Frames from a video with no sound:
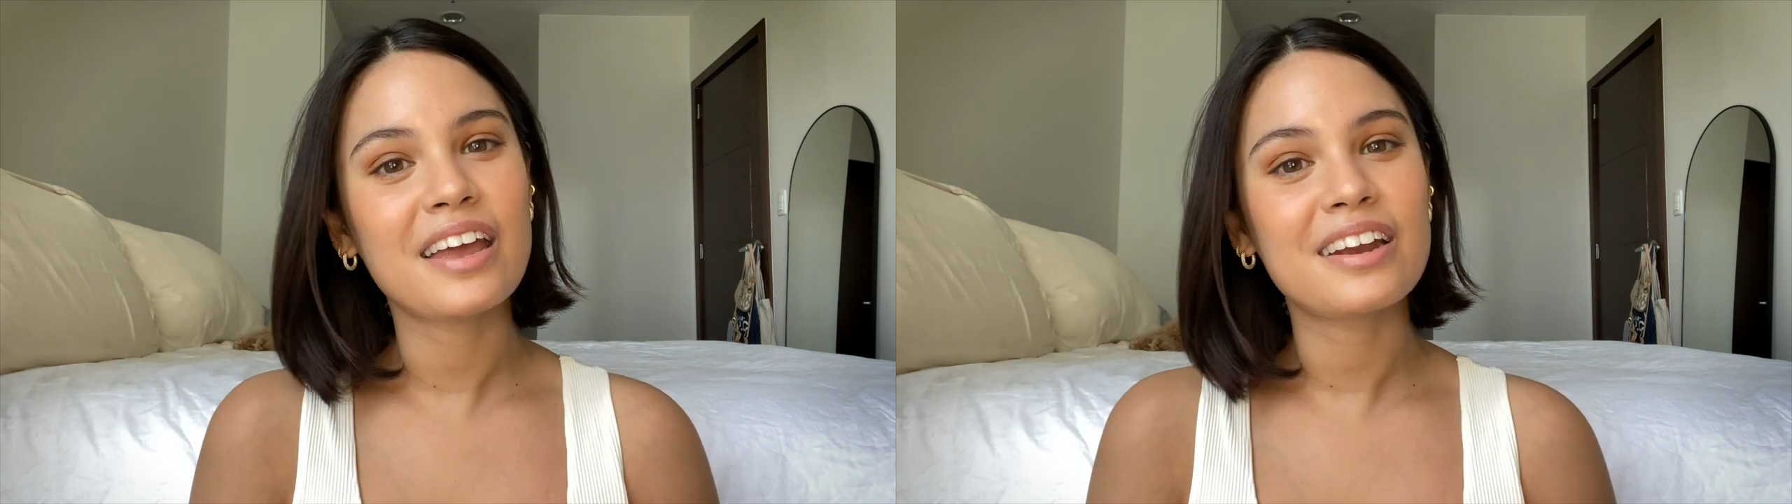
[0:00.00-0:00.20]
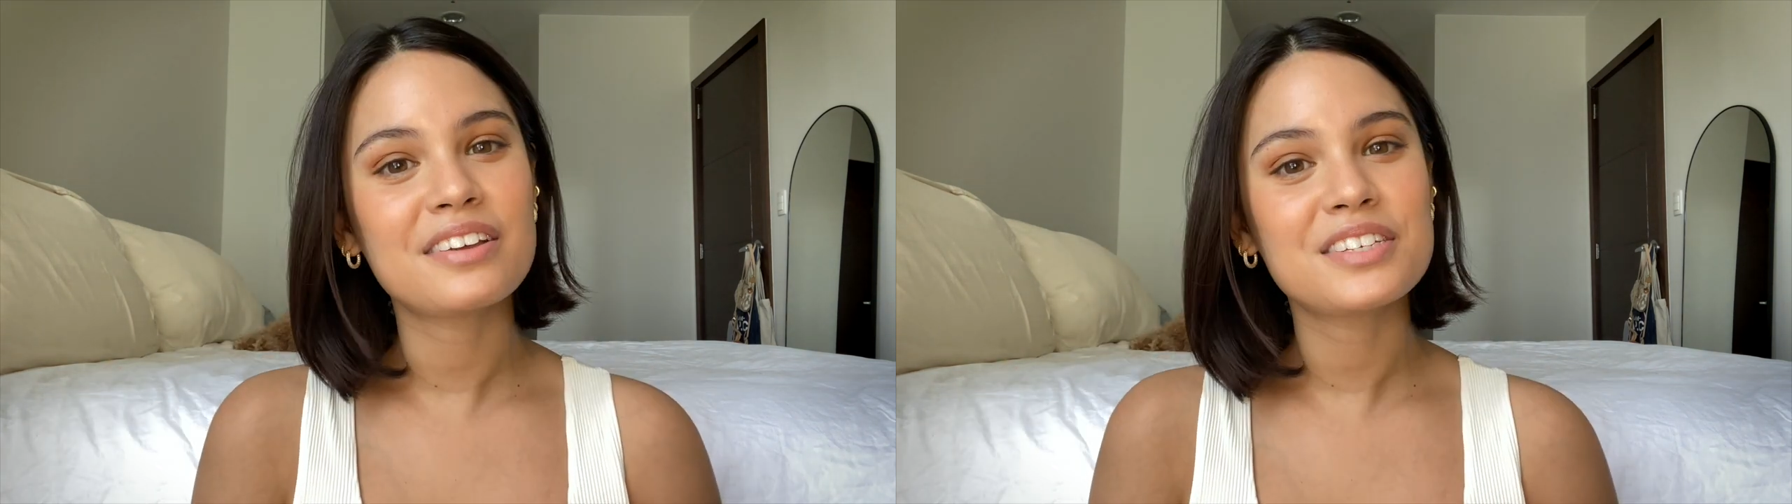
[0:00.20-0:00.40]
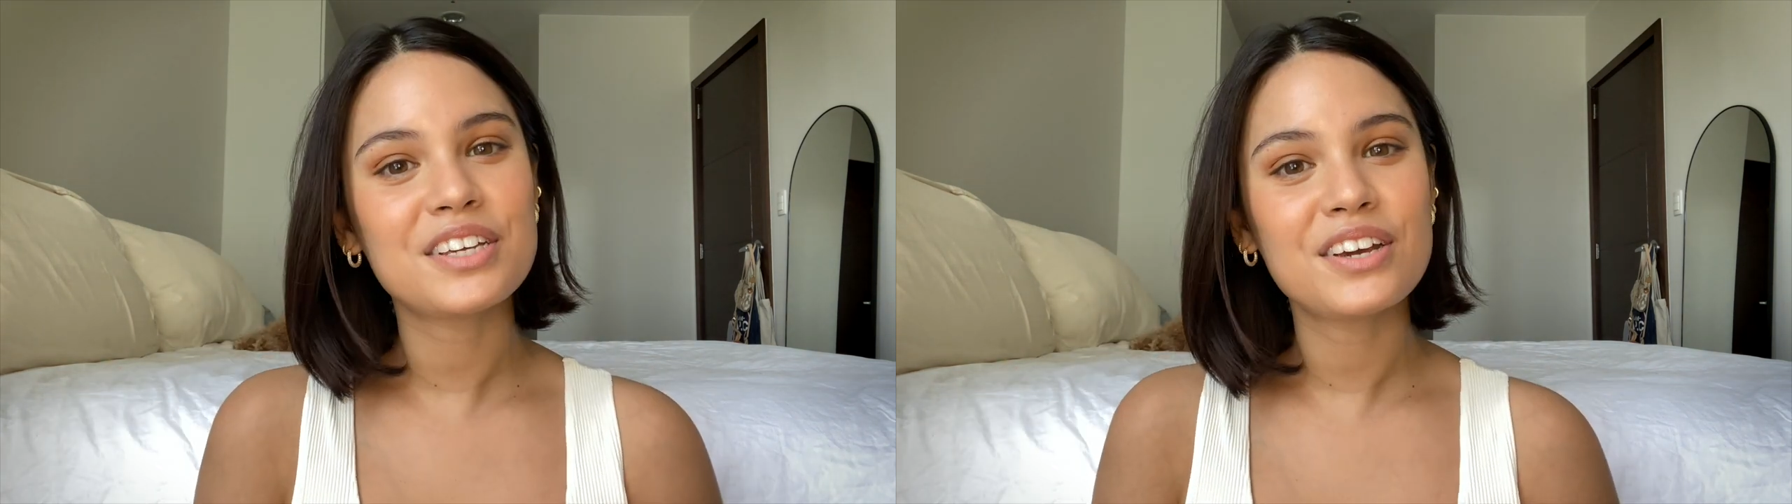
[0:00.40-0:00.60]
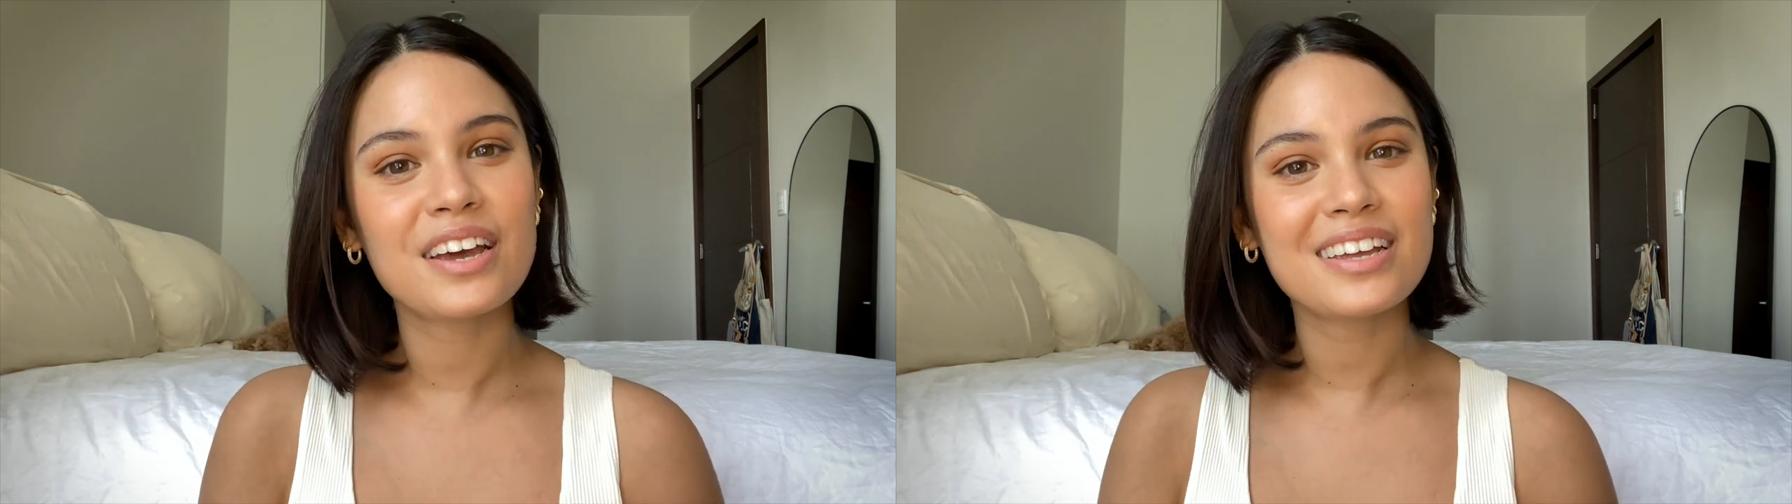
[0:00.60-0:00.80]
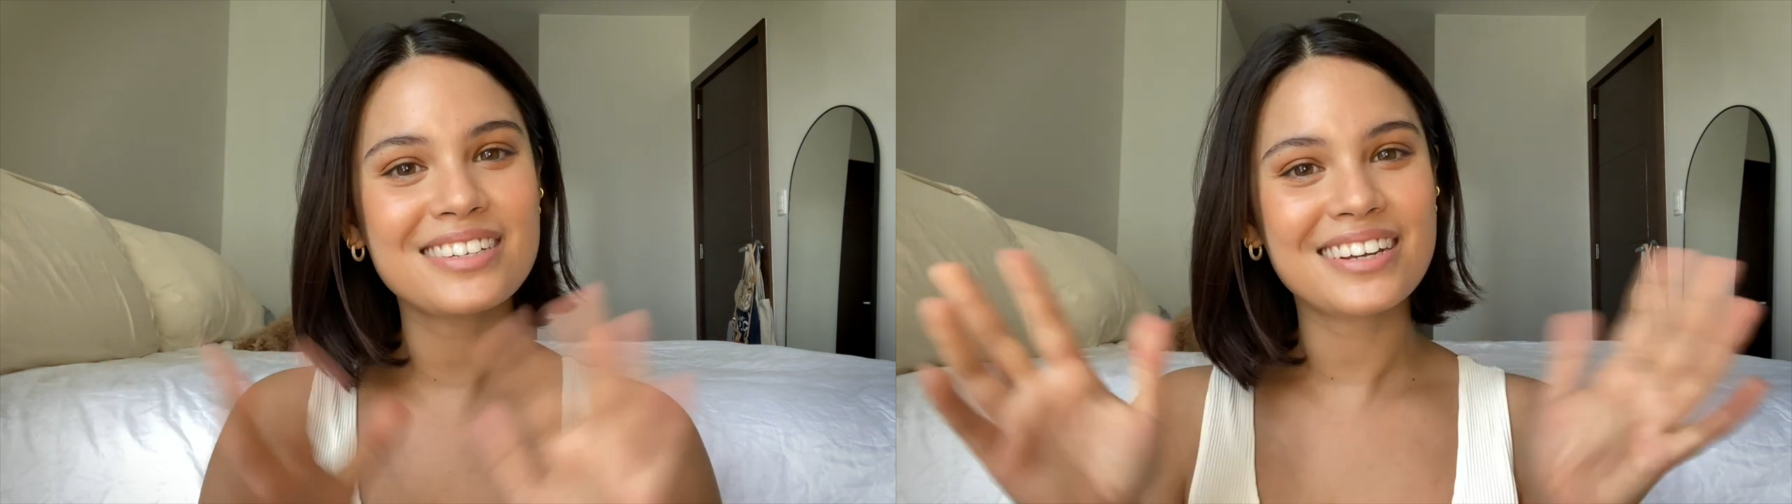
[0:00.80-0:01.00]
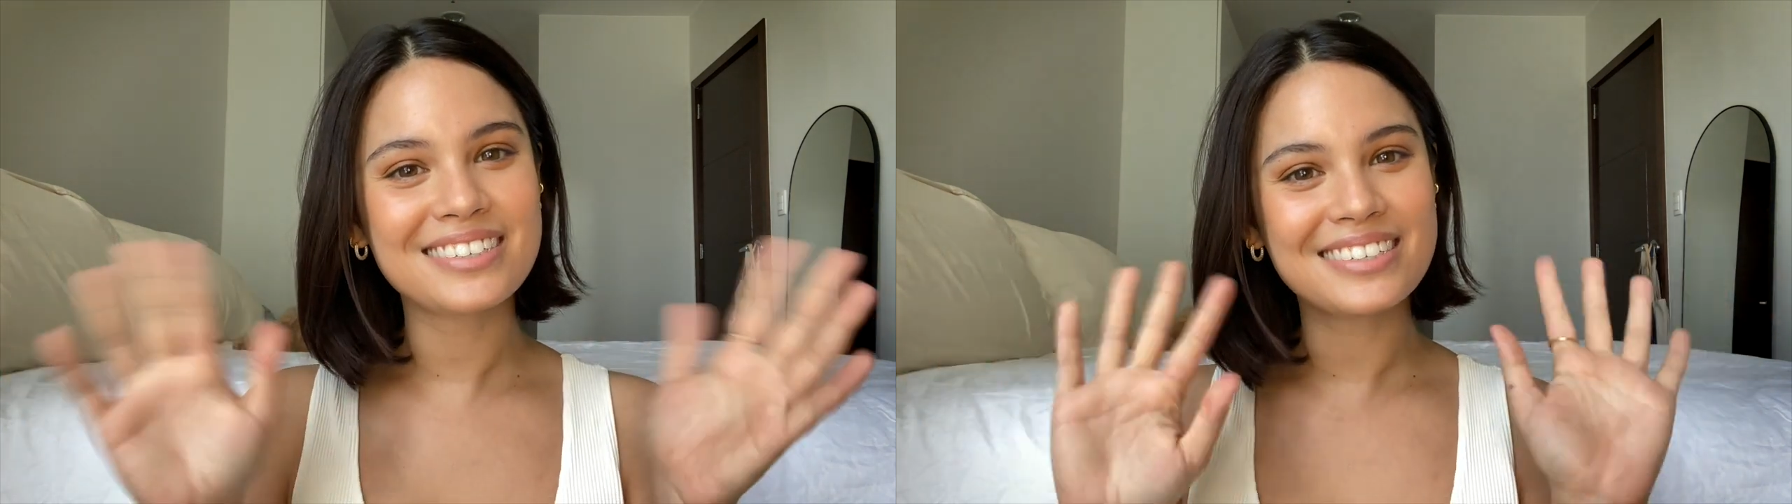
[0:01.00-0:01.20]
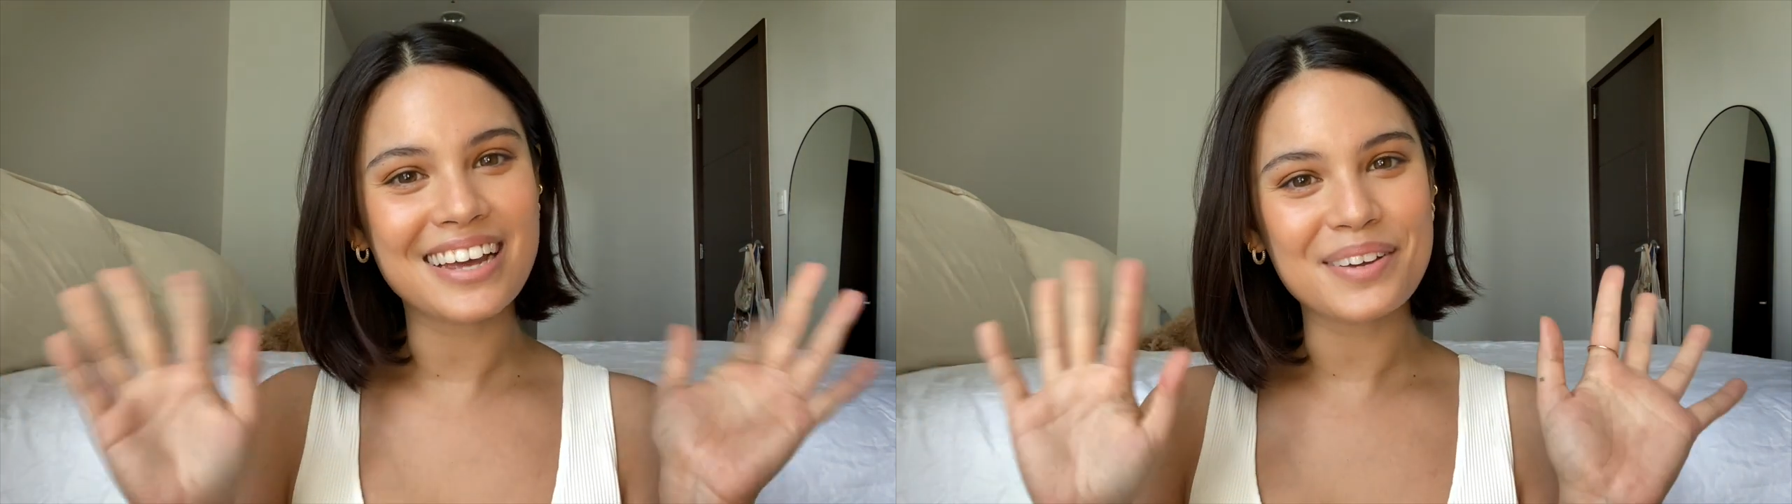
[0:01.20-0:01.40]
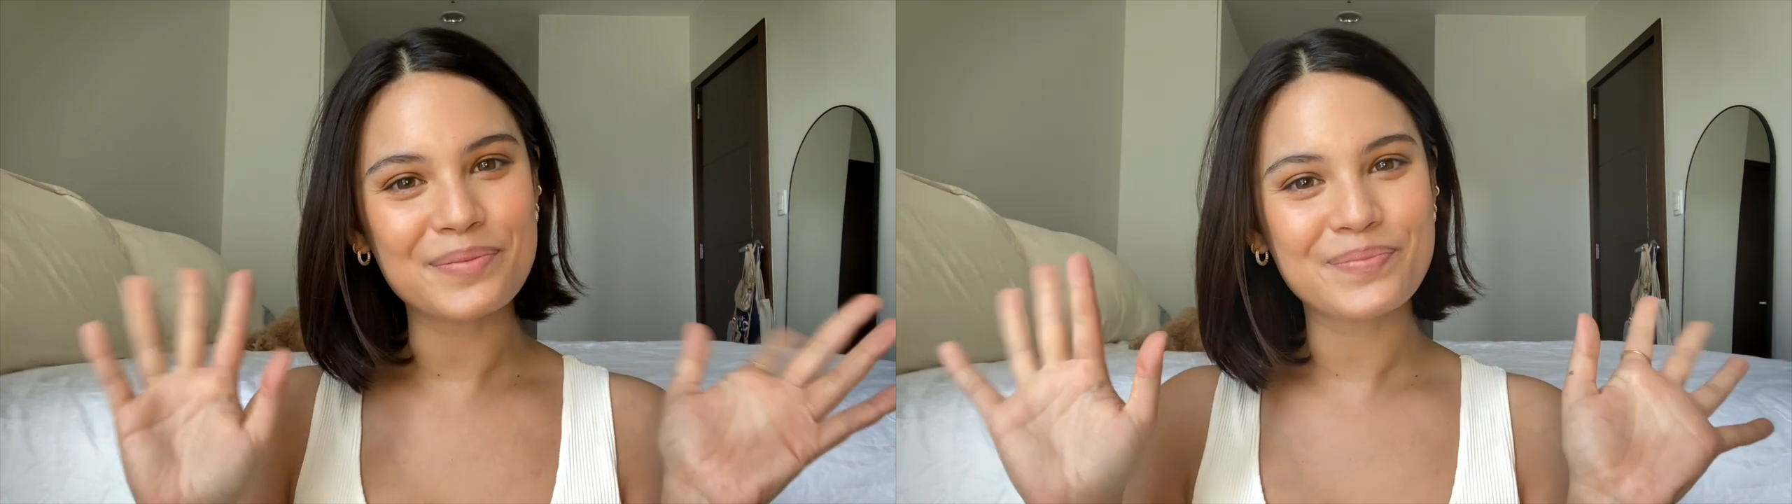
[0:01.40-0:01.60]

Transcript: and I'll see you guys next time.